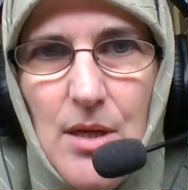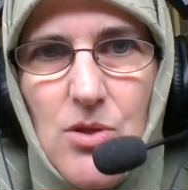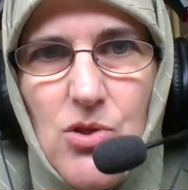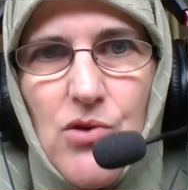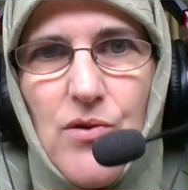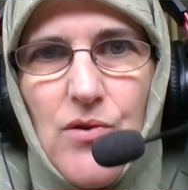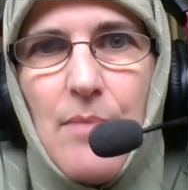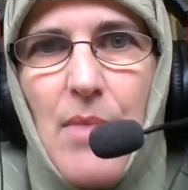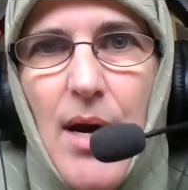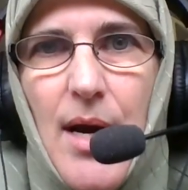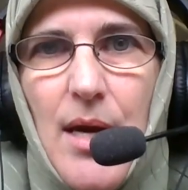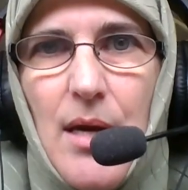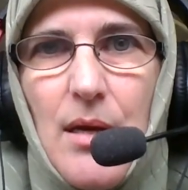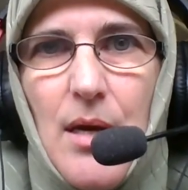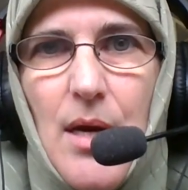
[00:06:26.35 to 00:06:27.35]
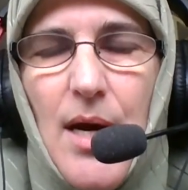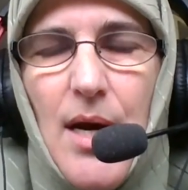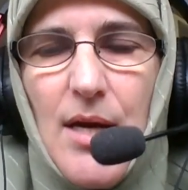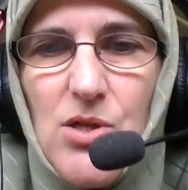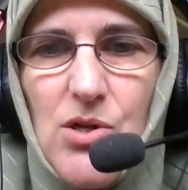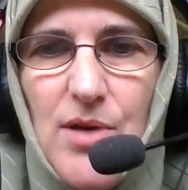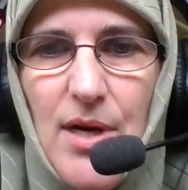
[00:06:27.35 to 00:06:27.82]
during my
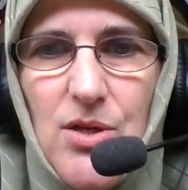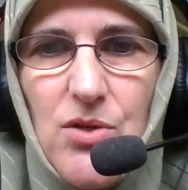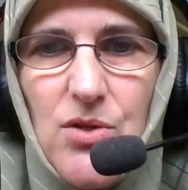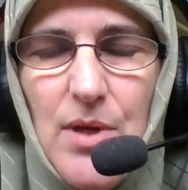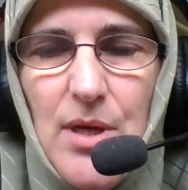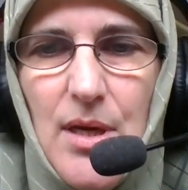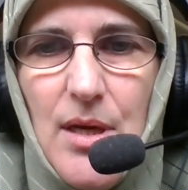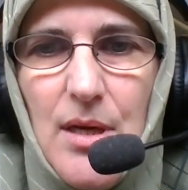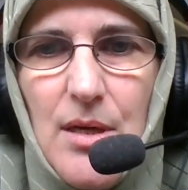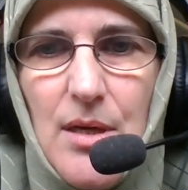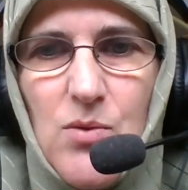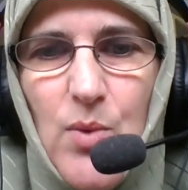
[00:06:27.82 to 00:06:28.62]
undergraduate years,